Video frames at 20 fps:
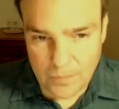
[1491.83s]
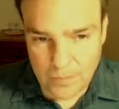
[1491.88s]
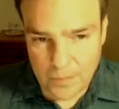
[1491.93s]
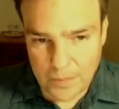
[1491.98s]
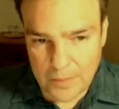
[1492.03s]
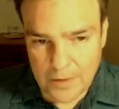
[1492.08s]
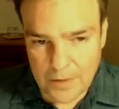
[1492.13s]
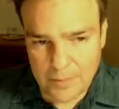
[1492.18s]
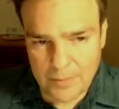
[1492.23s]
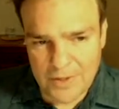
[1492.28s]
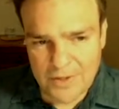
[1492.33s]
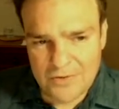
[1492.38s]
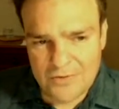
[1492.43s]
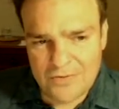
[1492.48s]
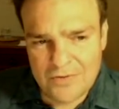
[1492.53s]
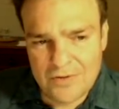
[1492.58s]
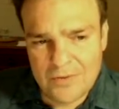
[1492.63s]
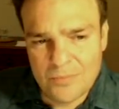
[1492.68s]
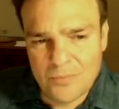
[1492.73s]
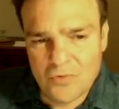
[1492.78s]
It might
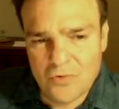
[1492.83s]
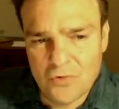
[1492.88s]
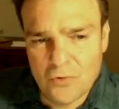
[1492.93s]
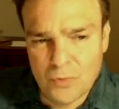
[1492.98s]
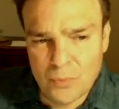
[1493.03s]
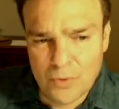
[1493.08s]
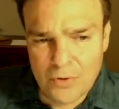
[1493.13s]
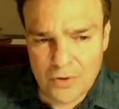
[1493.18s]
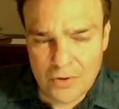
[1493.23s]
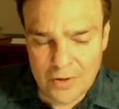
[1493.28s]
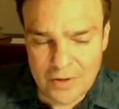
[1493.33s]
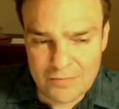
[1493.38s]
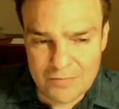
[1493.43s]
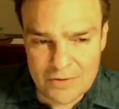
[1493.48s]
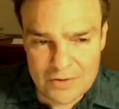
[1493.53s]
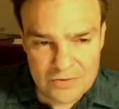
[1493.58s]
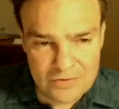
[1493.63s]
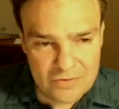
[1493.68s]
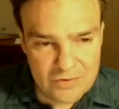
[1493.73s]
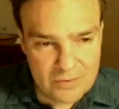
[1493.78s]
seem super
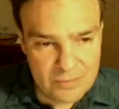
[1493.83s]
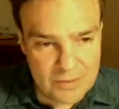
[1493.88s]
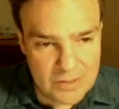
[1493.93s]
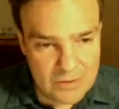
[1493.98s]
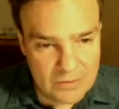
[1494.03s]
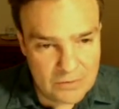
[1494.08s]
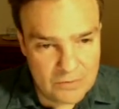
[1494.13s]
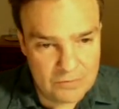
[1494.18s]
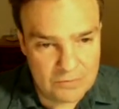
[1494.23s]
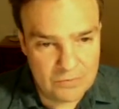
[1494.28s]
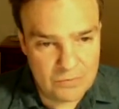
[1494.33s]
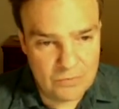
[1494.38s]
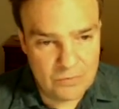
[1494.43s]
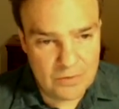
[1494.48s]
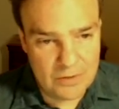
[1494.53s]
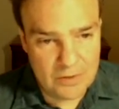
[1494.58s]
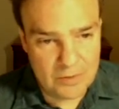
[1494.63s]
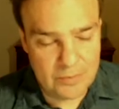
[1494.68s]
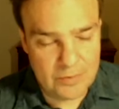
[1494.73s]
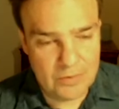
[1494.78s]
obvious somehow if you
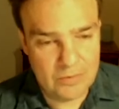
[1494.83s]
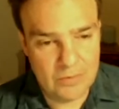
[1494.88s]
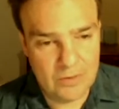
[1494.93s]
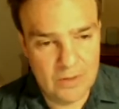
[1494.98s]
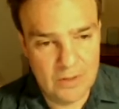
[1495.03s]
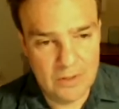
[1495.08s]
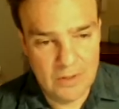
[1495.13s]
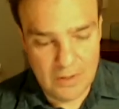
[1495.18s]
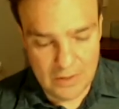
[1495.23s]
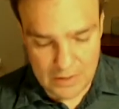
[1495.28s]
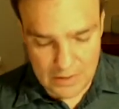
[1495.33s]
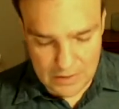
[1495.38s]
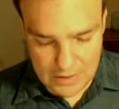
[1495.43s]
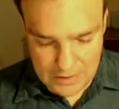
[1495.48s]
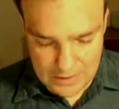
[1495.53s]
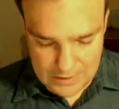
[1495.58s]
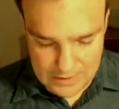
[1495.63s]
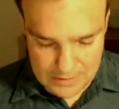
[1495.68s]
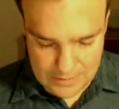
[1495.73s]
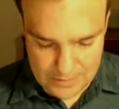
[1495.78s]
think about
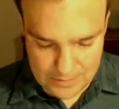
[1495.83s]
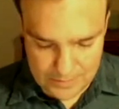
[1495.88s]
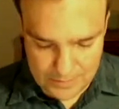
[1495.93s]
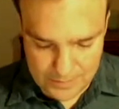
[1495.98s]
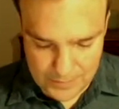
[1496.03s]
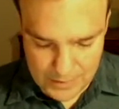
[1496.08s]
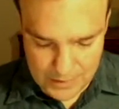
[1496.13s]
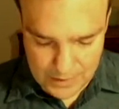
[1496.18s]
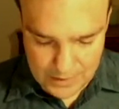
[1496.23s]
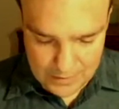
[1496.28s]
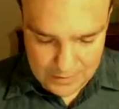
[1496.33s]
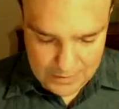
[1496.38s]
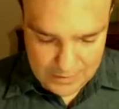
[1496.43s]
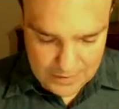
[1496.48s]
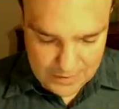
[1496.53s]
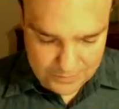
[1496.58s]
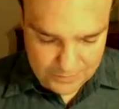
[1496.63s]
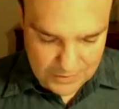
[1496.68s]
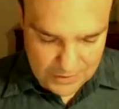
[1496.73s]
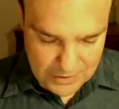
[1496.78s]
the
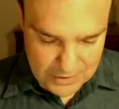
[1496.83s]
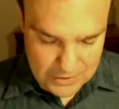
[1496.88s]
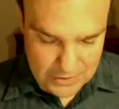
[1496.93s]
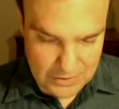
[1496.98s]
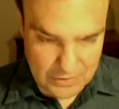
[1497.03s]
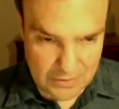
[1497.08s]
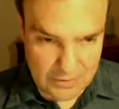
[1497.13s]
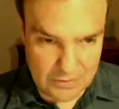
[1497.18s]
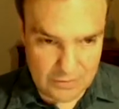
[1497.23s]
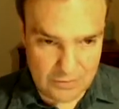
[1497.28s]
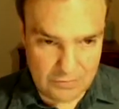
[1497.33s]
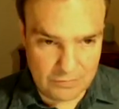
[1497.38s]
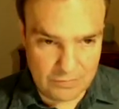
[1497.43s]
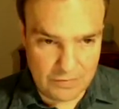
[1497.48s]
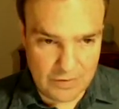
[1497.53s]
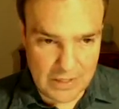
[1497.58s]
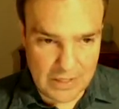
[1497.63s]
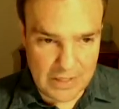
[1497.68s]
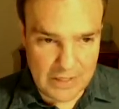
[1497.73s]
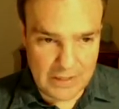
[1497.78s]
definition of
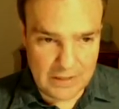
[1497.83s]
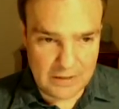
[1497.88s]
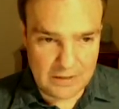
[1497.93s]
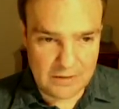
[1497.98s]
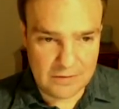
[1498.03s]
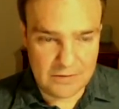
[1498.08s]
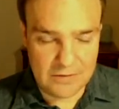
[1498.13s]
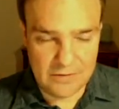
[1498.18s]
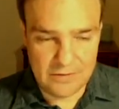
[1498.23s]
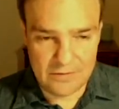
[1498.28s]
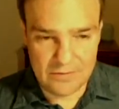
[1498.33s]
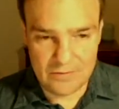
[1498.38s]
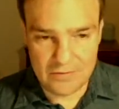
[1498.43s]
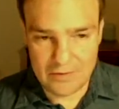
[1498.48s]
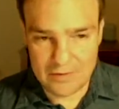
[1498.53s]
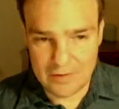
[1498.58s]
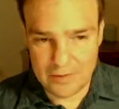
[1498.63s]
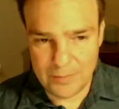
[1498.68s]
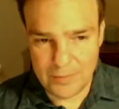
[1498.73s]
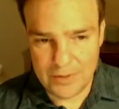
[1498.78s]
A is the
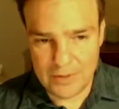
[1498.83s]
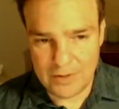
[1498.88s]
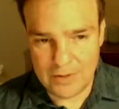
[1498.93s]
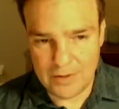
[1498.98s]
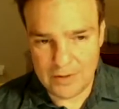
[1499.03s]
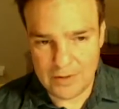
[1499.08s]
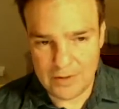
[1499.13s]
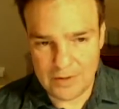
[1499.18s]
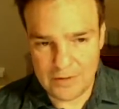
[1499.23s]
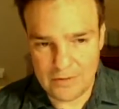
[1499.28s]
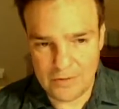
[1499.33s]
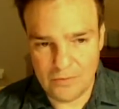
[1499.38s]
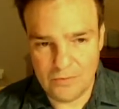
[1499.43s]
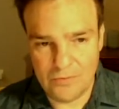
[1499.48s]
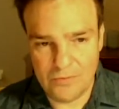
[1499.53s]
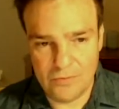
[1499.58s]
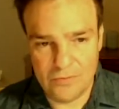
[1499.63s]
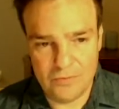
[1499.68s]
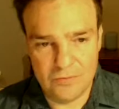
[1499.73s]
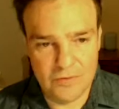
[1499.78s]
limit that n goes
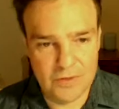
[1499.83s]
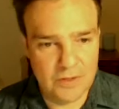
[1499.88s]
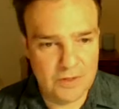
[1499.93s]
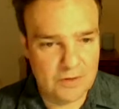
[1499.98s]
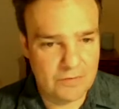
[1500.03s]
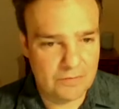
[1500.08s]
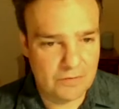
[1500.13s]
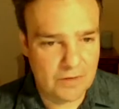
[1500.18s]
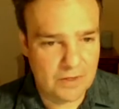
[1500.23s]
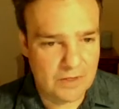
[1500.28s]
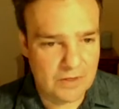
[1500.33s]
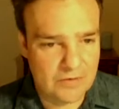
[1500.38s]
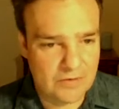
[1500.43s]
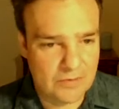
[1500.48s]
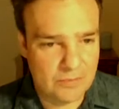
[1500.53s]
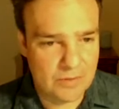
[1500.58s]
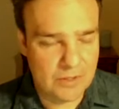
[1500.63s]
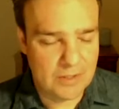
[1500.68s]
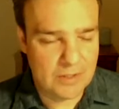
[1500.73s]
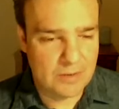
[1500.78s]
to infinity for A
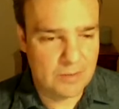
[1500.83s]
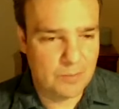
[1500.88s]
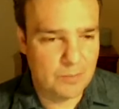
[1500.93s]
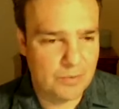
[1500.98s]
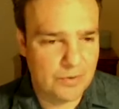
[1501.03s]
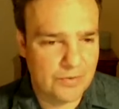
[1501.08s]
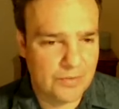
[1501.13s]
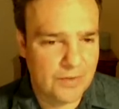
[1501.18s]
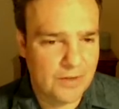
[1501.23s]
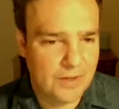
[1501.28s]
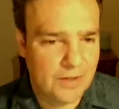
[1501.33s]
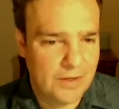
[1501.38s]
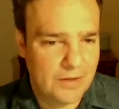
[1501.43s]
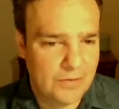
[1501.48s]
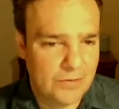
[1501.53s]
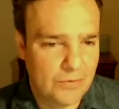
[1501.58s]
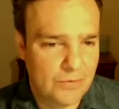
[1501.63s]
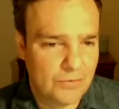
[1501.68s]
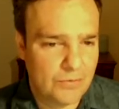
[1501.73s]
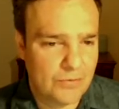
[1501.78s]
sub n, but
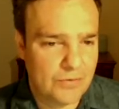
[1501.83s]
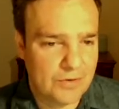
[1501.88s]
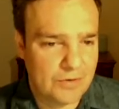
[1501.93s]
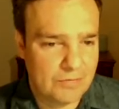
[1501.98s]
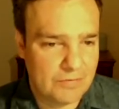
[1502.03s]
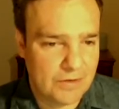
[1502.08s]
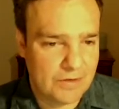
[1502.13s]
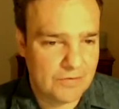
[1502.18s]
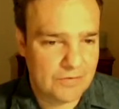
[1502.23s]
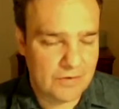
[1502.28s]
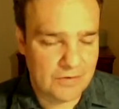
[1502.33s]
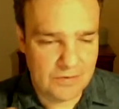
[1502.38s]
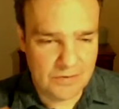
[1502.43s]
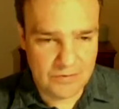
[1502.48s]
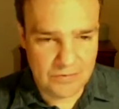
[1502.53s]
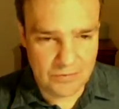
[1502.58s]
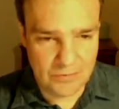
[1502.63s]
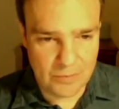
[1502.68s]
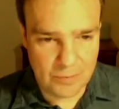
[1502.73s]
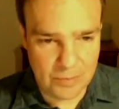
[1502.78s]
those are the events and these
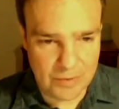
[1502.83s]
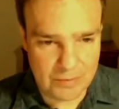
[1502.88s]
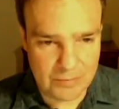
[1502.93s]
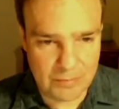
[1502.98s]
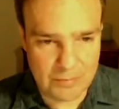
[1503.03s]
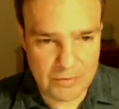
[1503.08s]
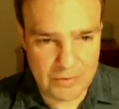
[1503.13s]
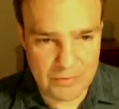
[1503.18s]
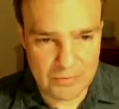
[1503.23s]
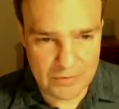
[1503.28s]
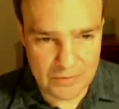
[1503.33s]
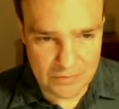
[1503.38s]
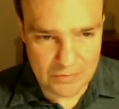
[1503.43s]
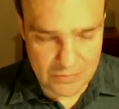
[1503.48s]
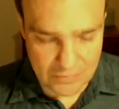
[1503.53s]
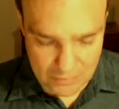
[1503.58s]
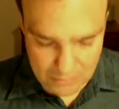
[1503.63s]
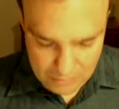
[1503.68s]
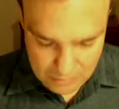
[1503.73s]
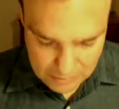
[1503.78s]
are the probabilities.
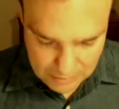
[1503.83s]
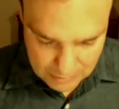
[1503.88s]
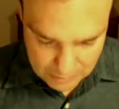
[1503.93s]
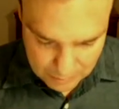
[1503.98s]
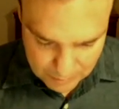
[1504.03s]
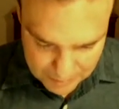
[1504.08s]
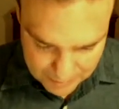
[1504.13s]
So I don't know, maybe